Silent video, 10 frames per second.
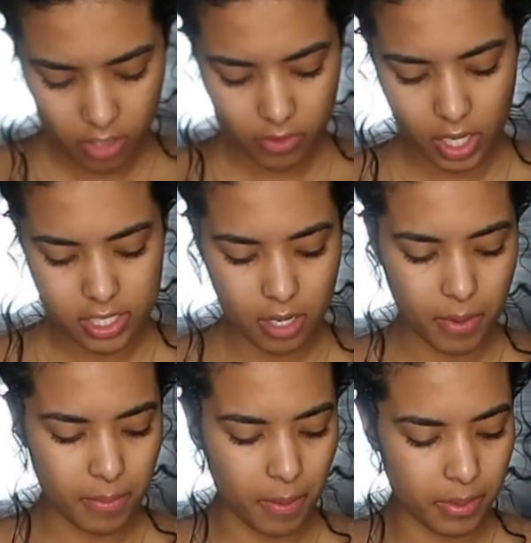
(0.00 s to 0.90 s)
You guys hear
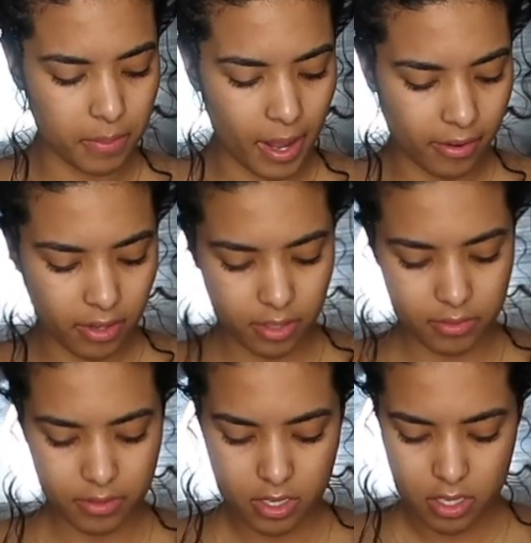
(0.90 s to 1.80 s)
my mom in the background?
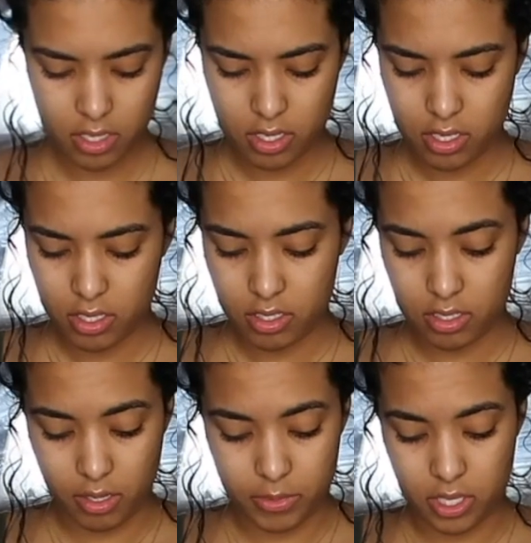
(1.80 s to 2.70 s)

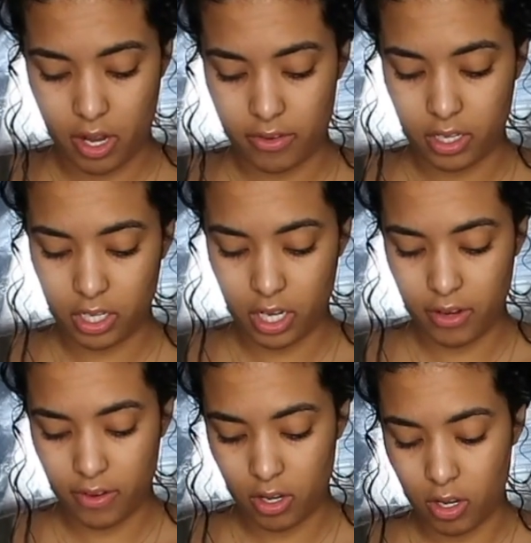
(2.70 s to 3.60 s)
I'm sorry, you're gonna hear
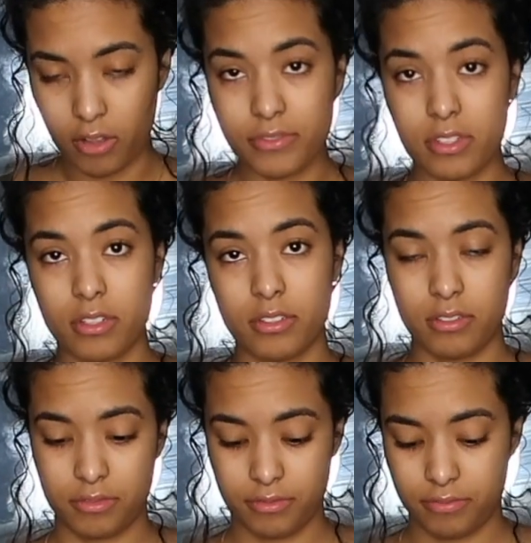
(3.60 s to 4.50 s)
her often.
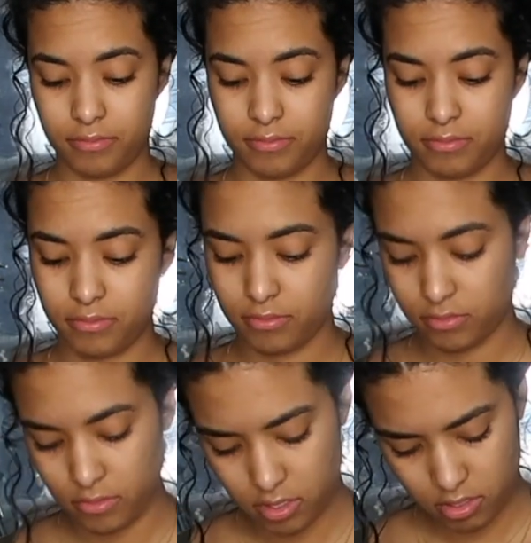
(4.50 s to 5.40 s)

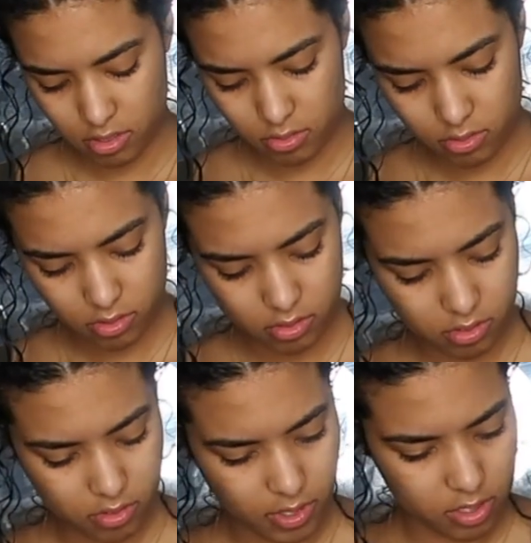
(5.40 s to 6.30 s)

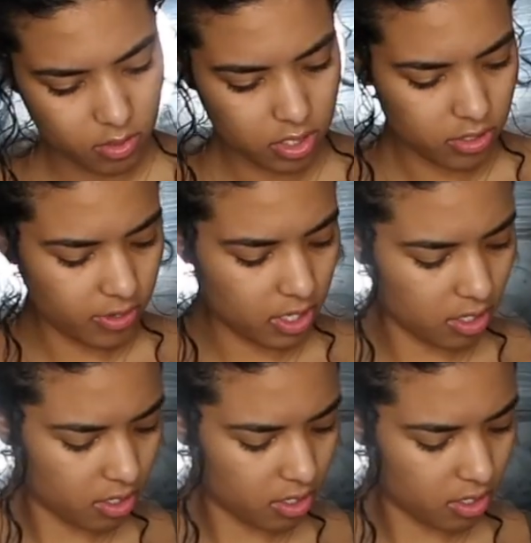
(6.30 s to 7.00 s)
Oh, am I doing this right?